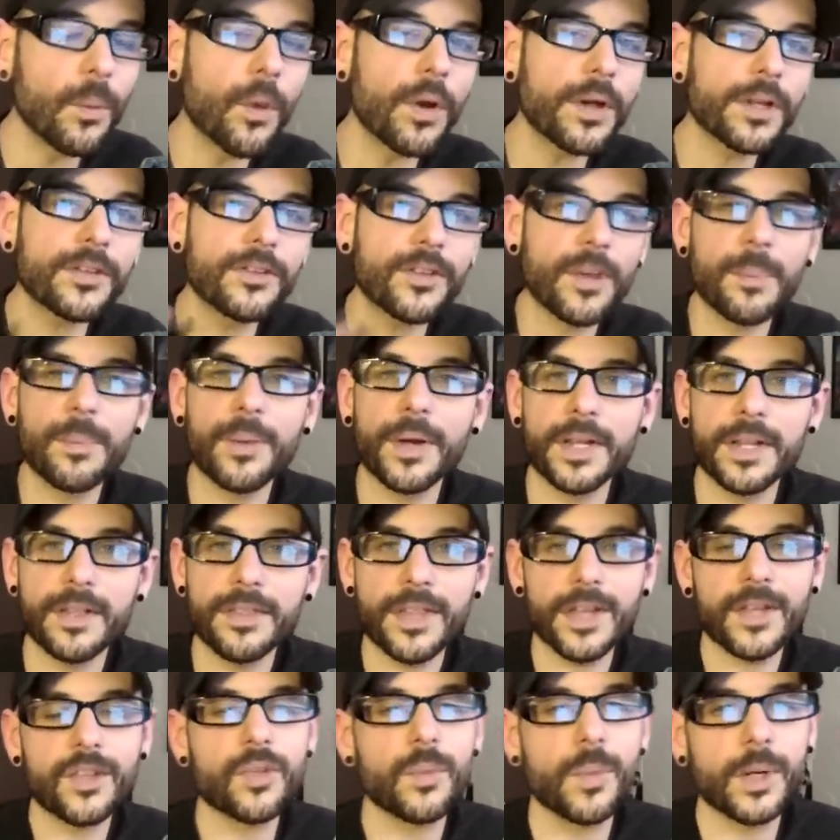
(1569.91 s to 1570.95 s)
What is up, buddy?
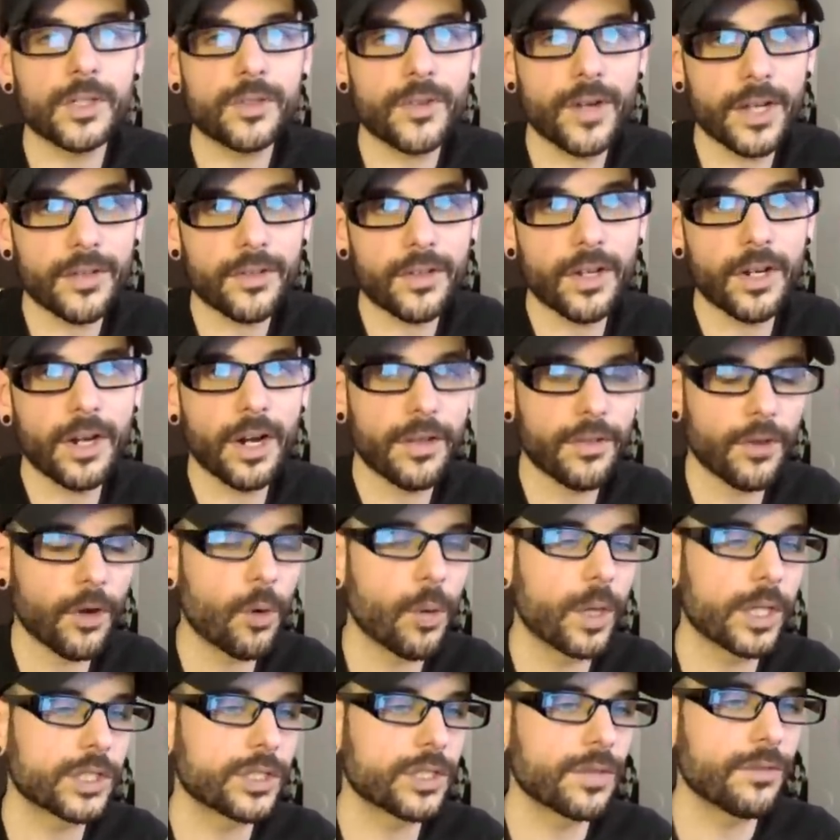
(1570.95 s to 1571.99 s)
Thanks so much for asking another
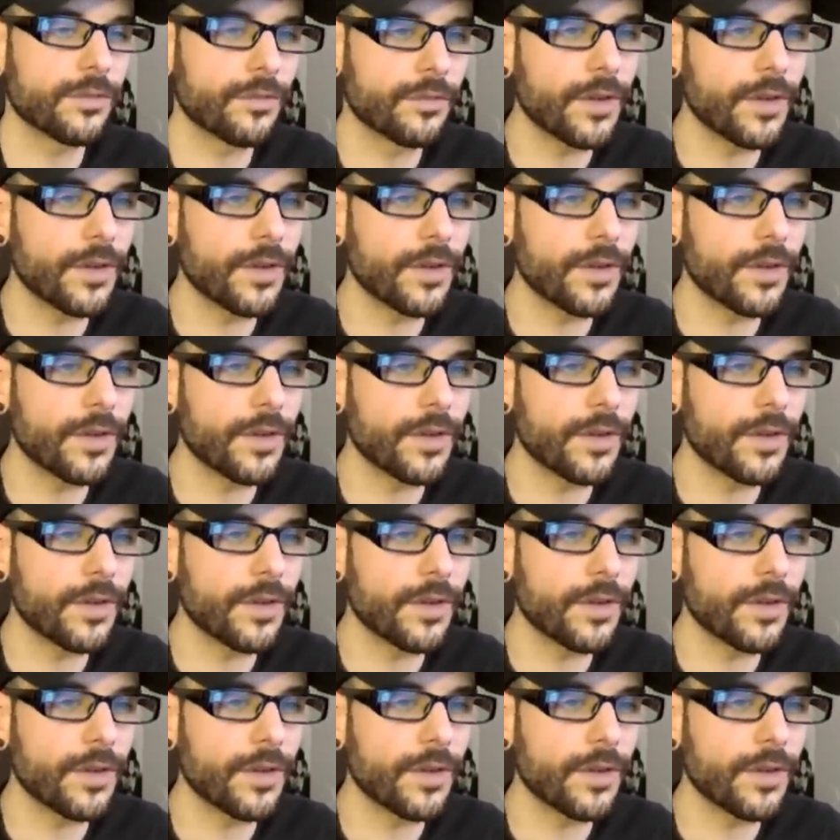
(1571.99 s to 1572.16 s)
question.